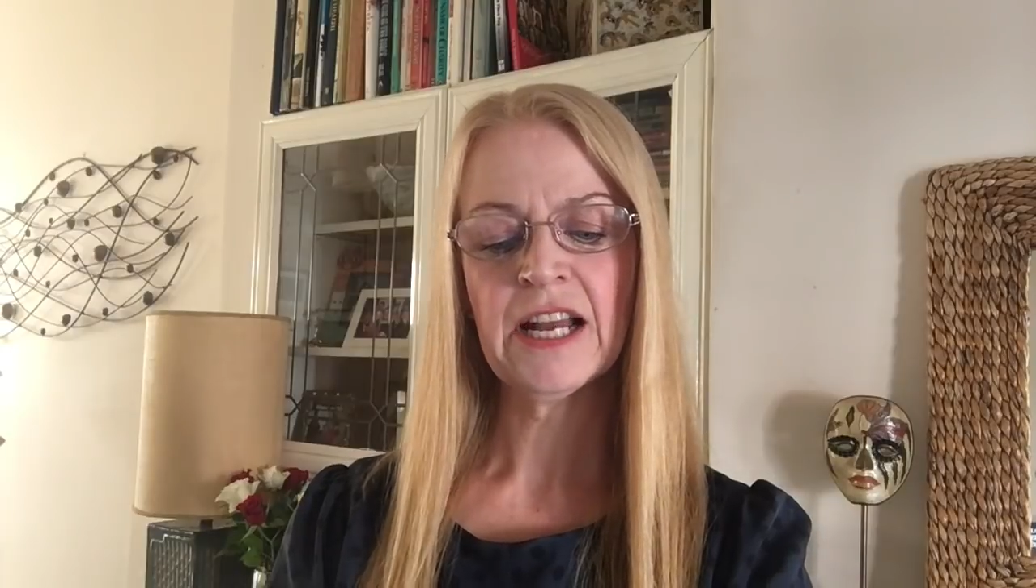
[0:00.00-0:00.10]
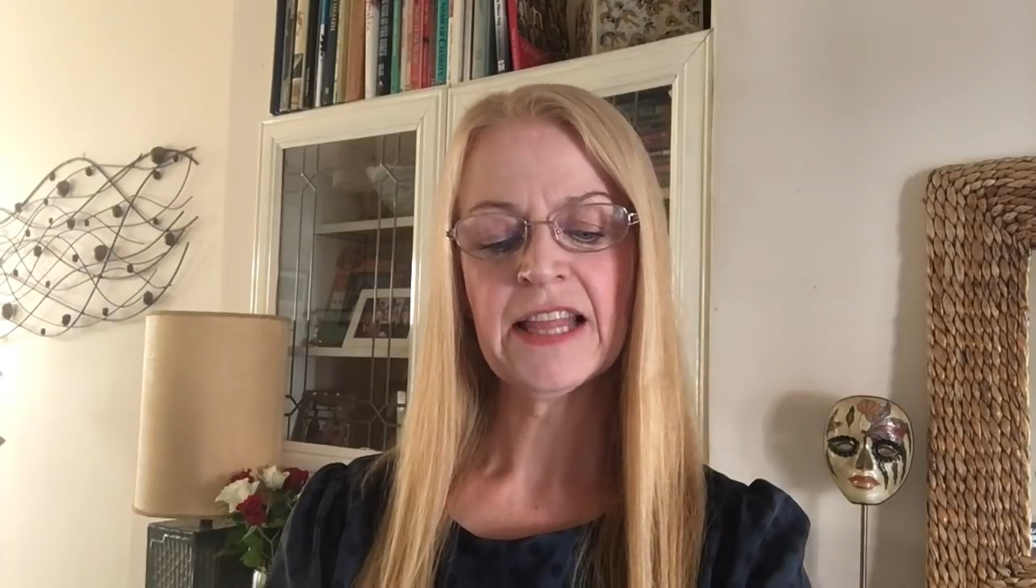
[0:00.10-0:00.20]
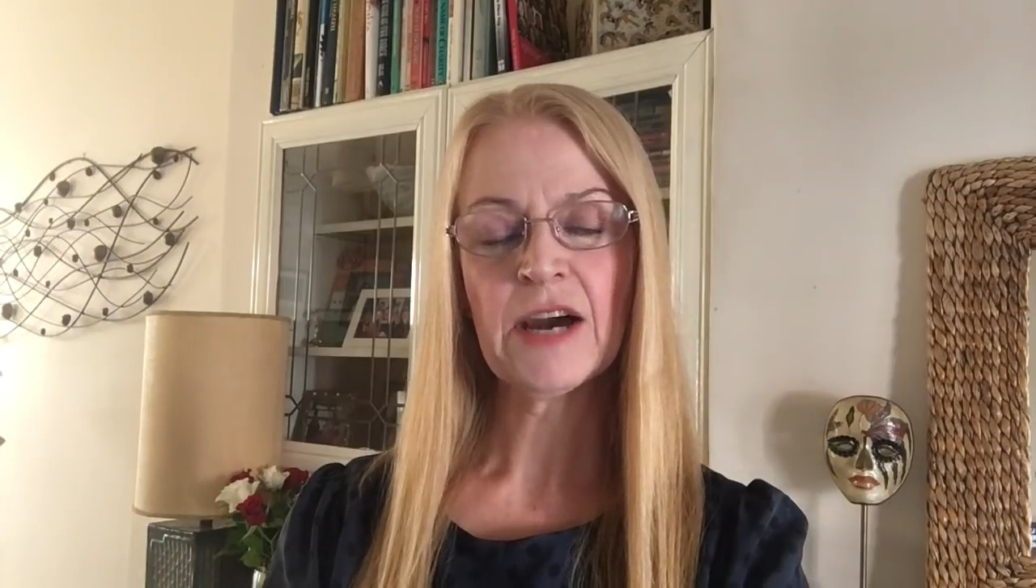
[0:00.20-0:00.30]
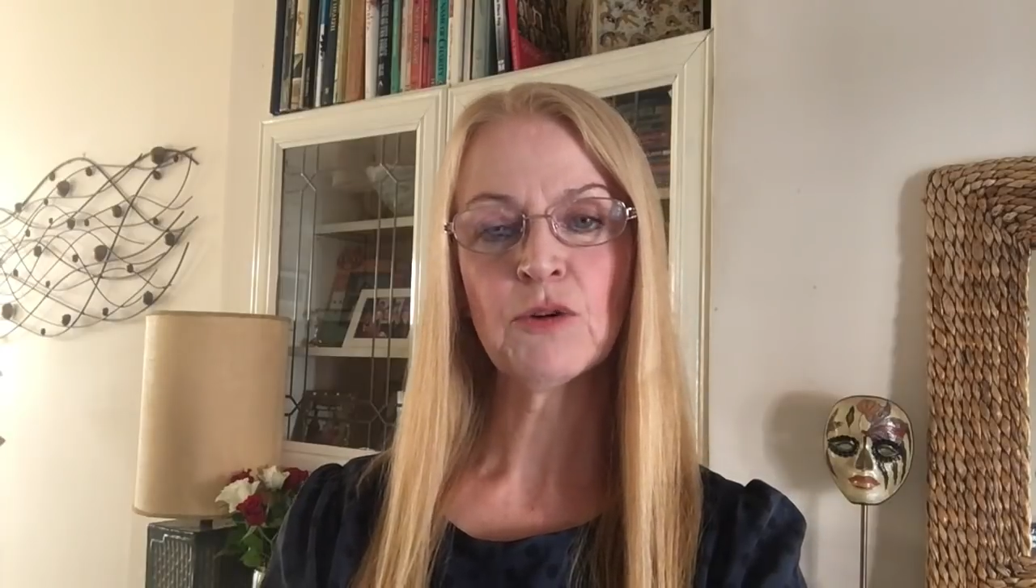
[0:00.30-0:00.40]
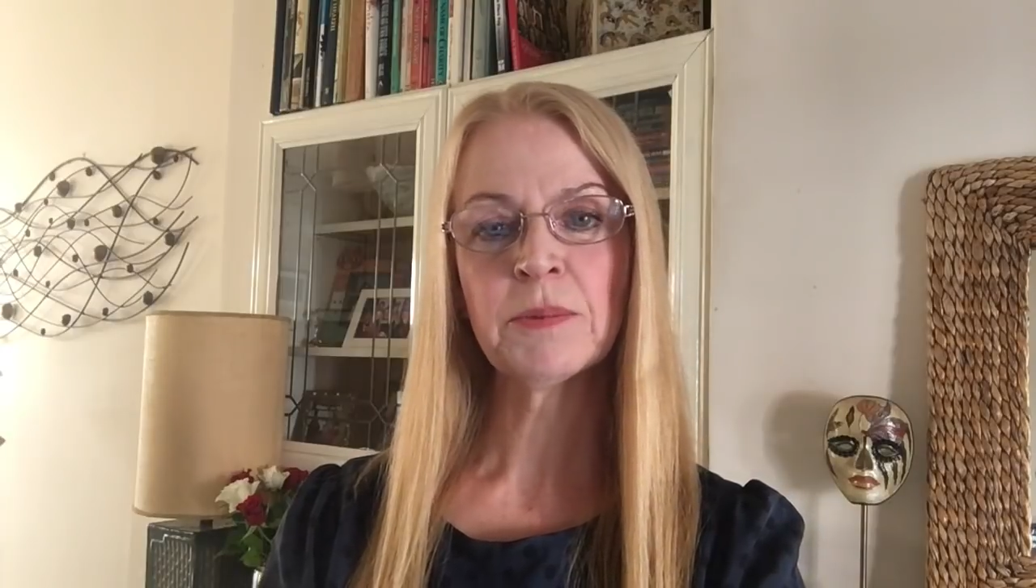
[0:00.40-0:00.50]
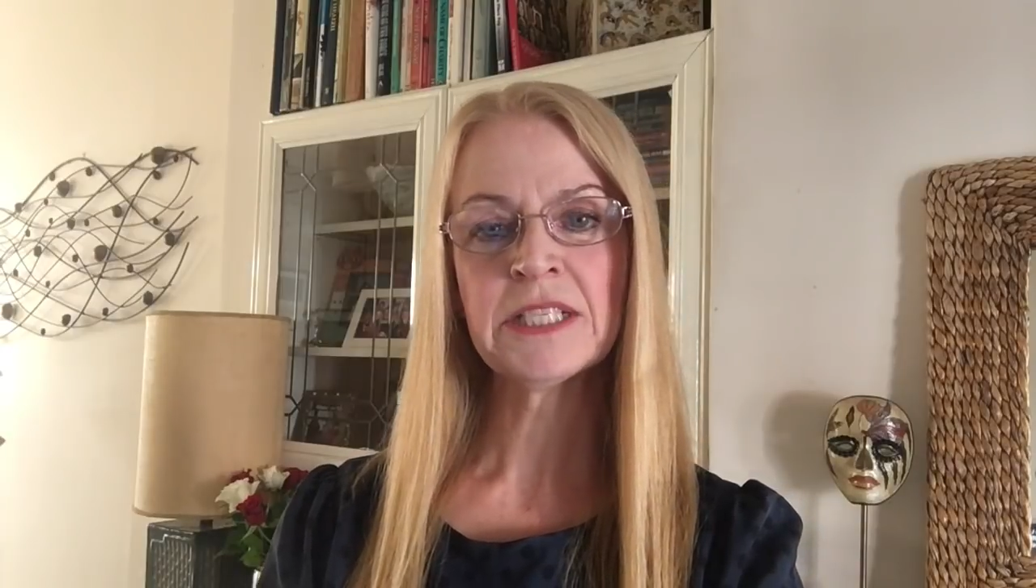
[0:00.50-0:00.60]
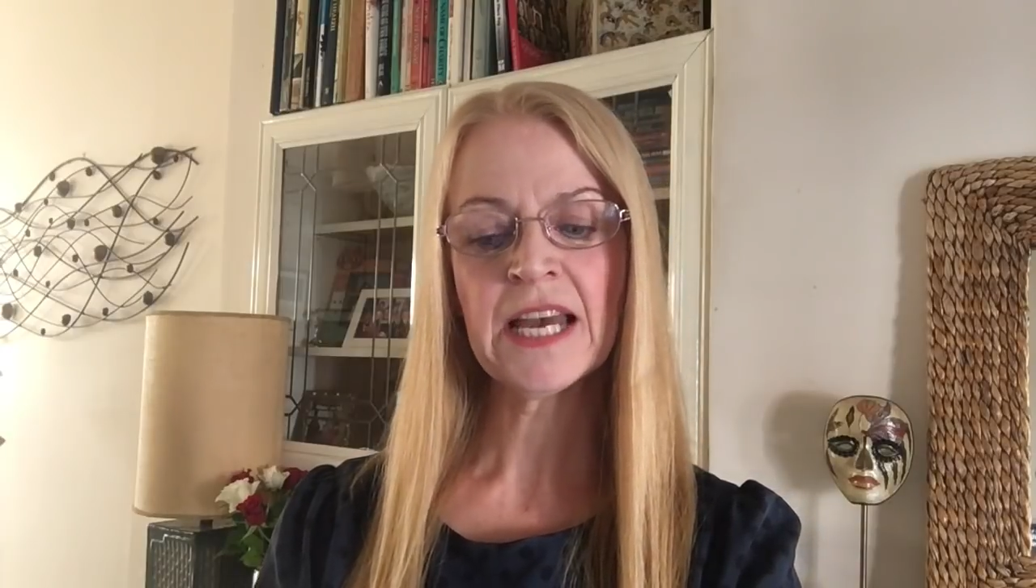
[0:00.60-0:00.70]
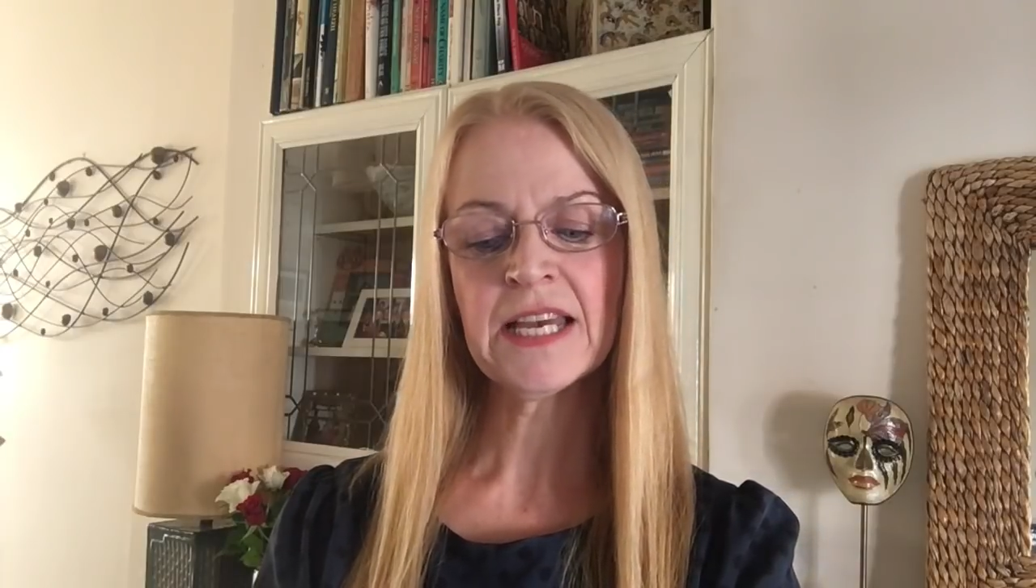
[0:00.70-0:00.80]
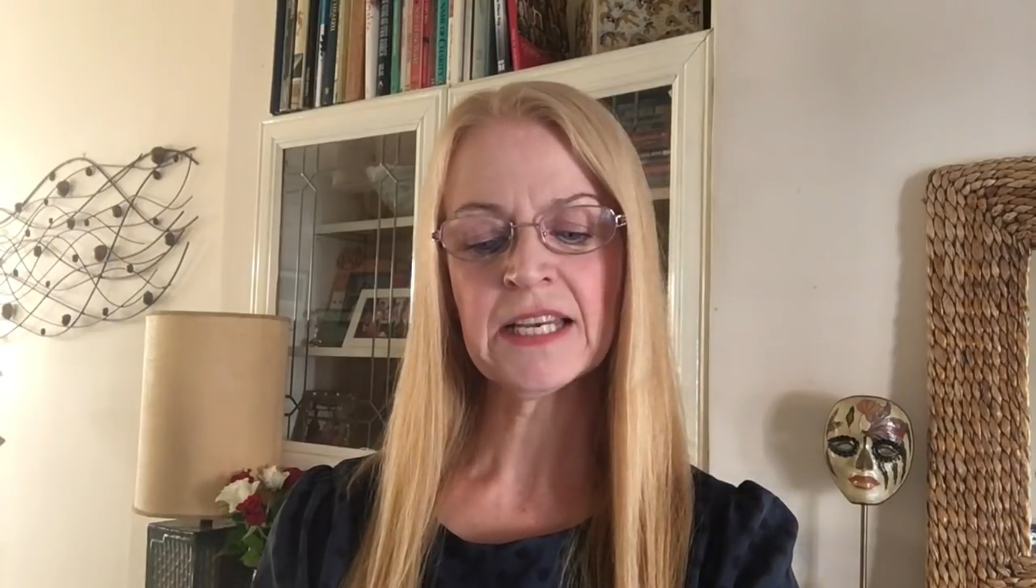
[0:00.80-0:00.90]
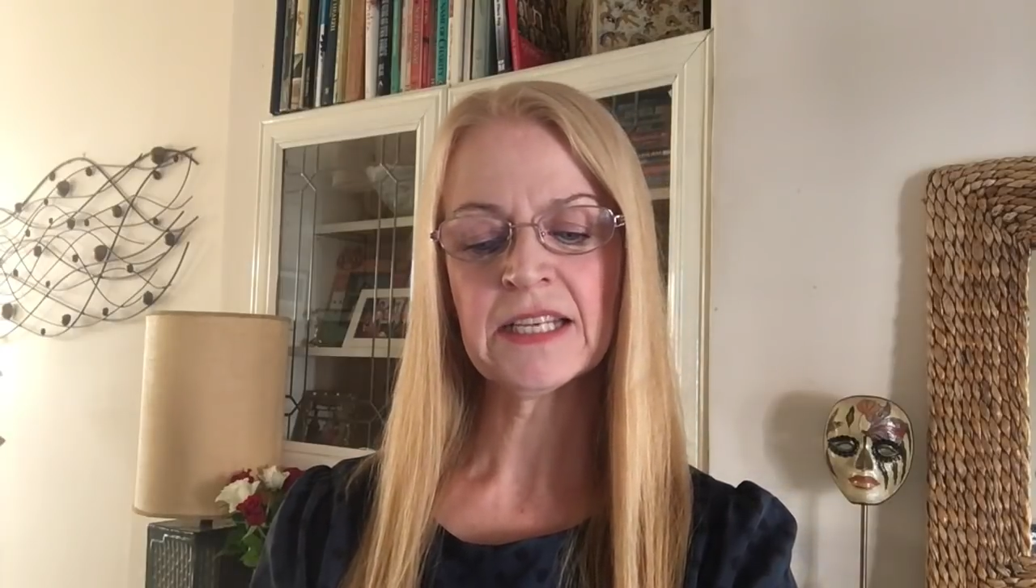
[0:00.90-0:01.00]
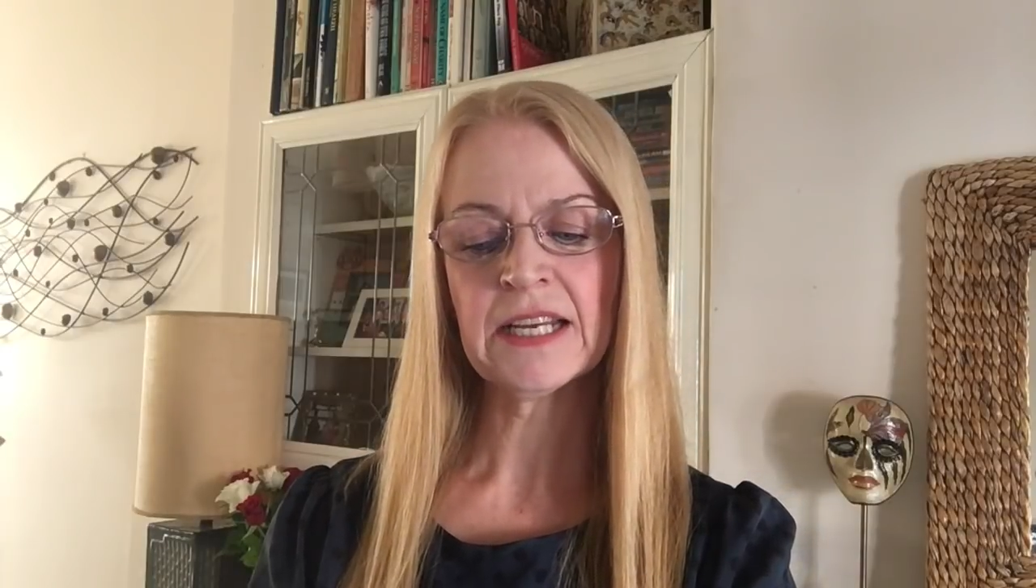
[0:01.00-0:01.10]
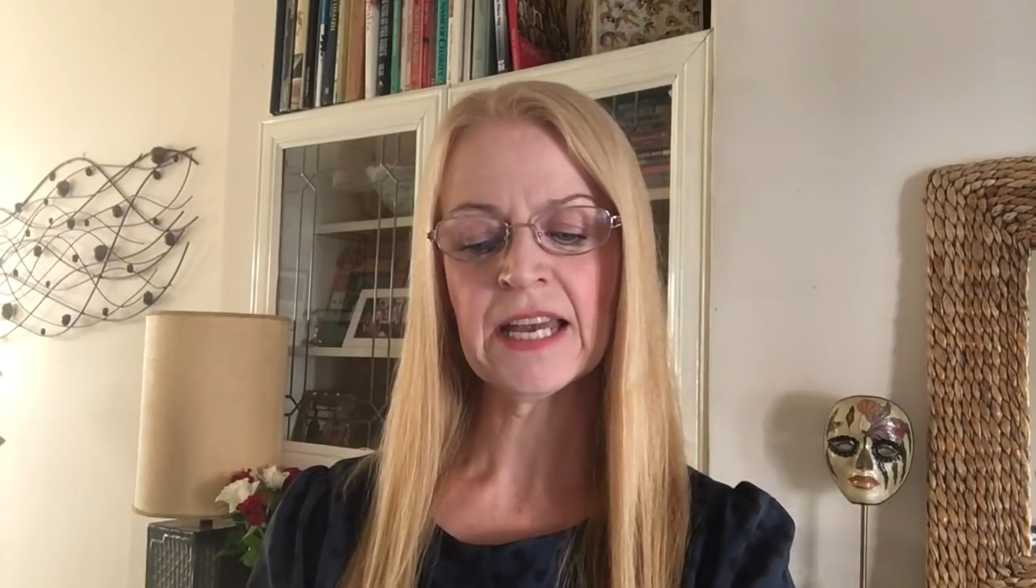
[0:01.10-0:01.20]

that will be taken